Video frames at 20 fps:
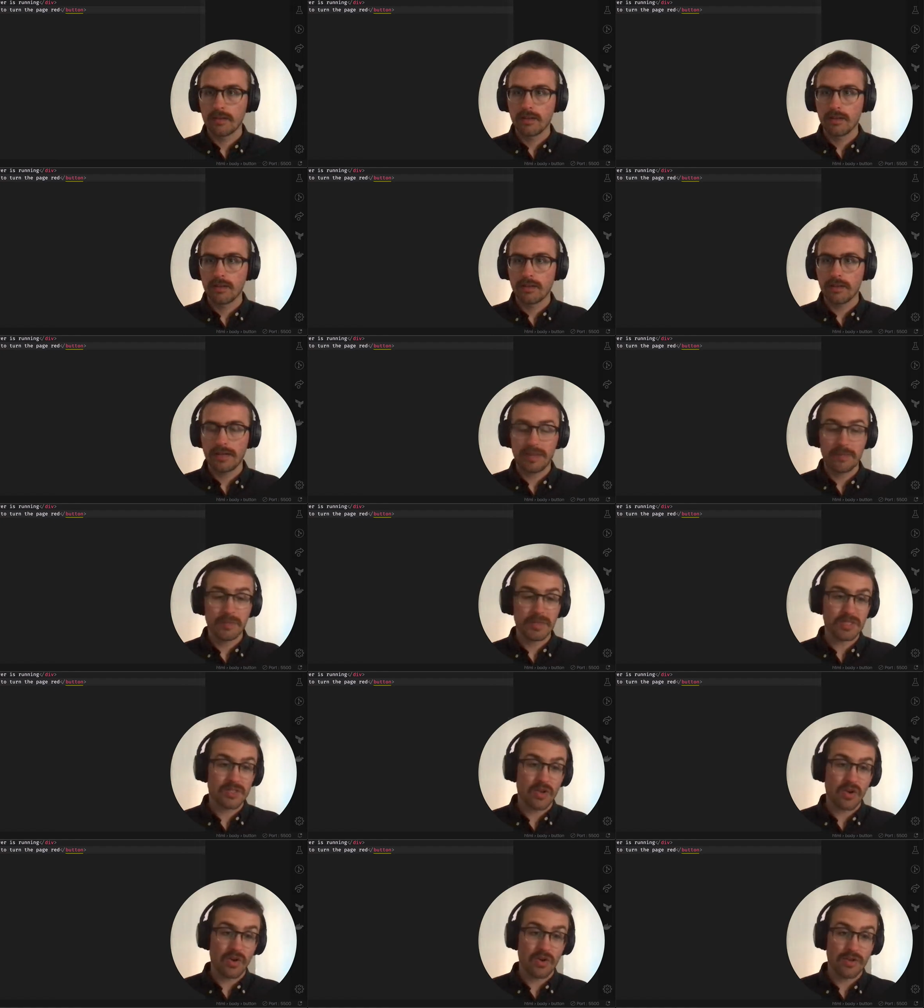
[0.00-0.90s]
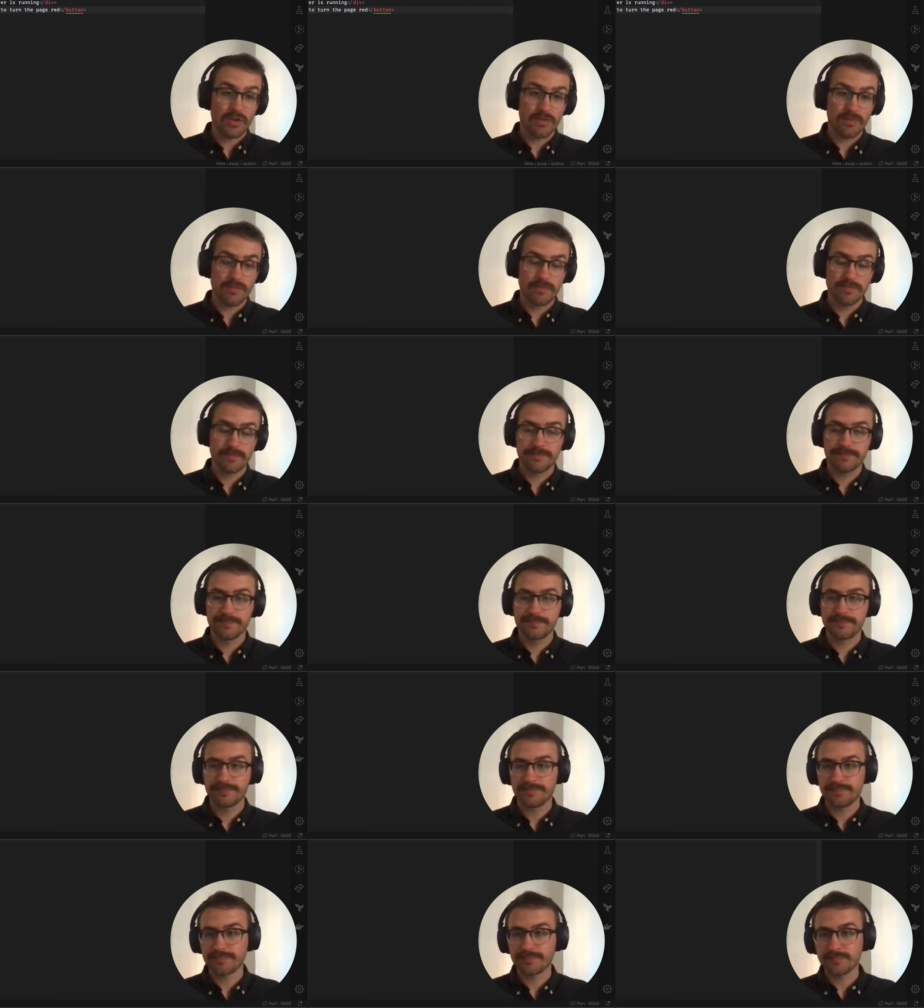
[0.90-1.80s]
Naming's hard.
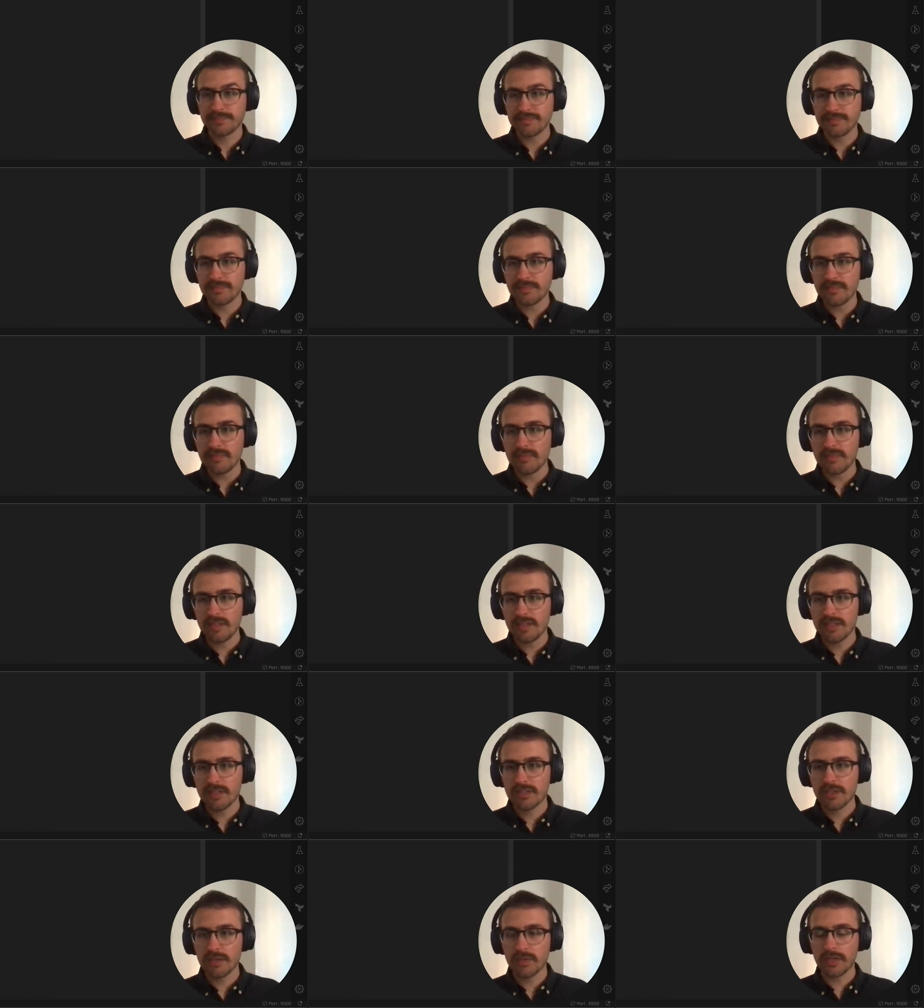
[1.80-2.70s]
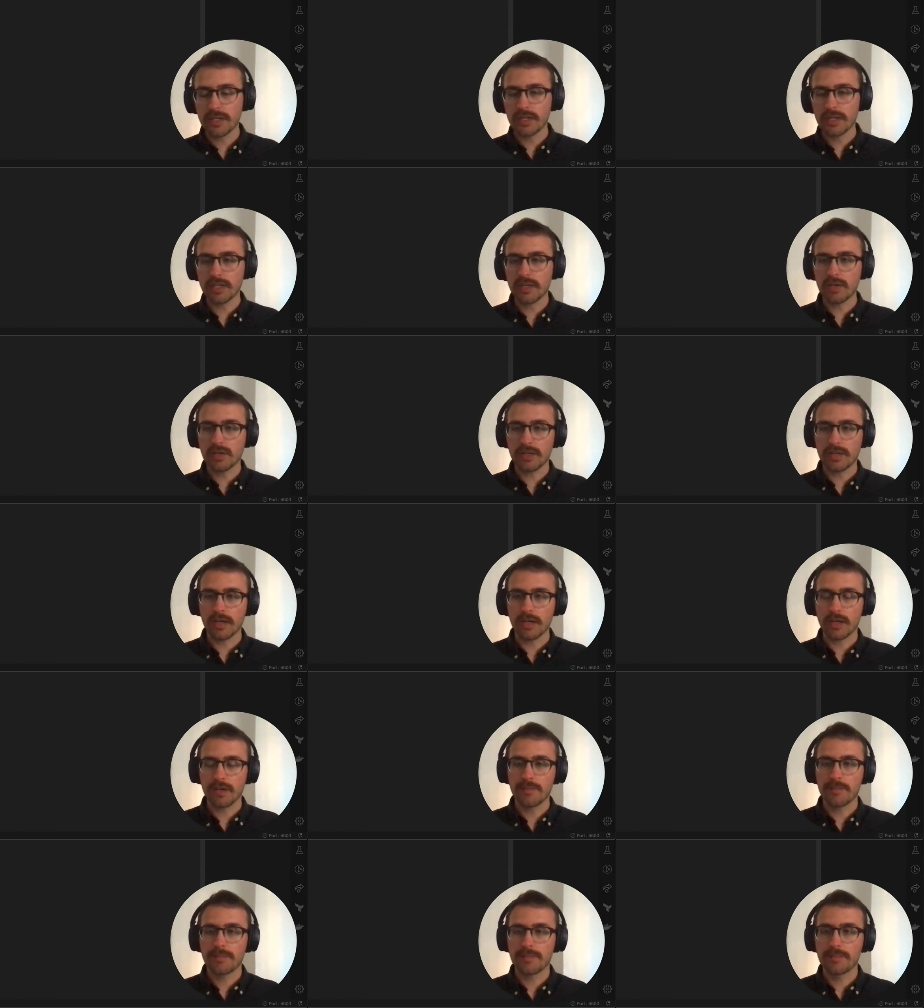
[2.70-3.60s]
So we're going to go
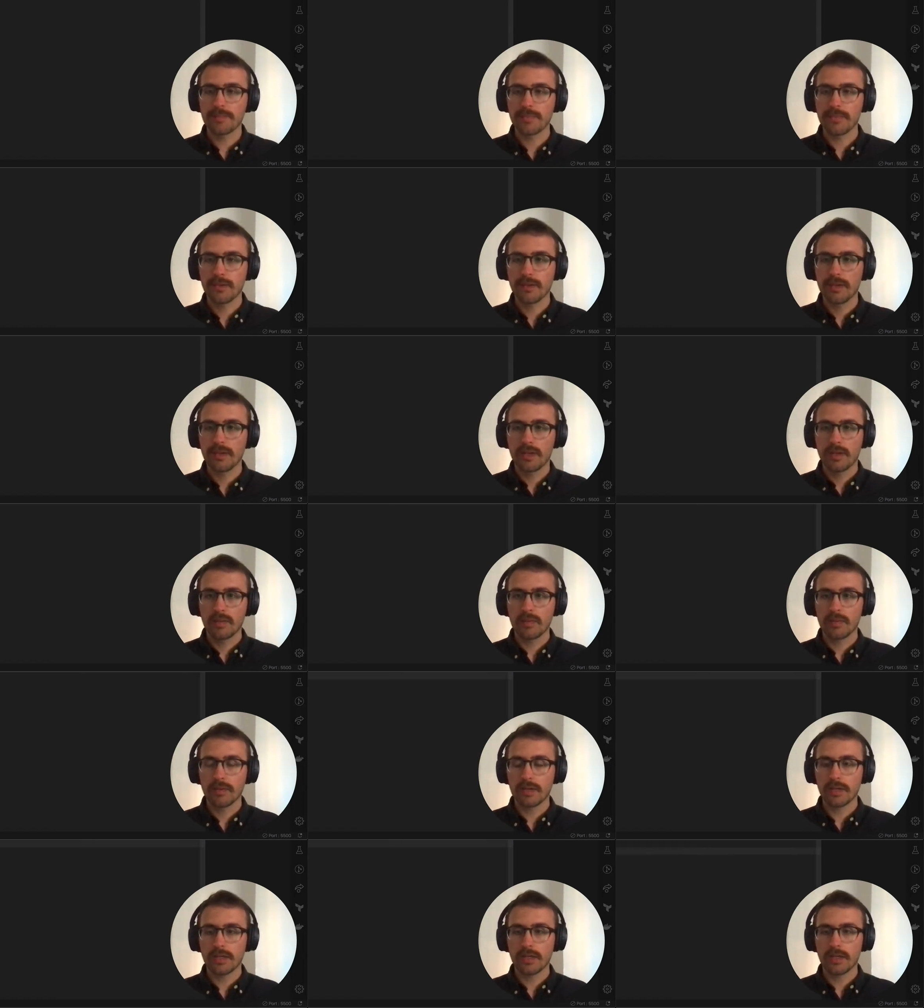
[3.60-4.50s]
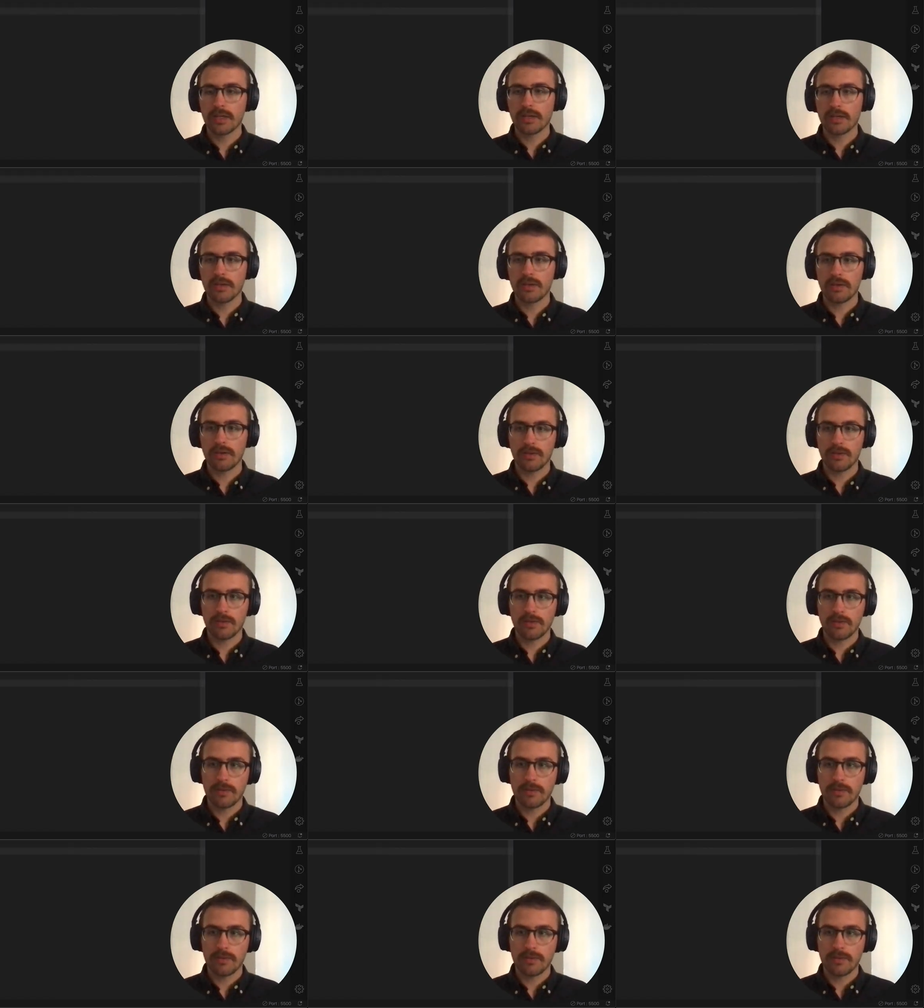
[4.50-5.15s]
here. I'm going to go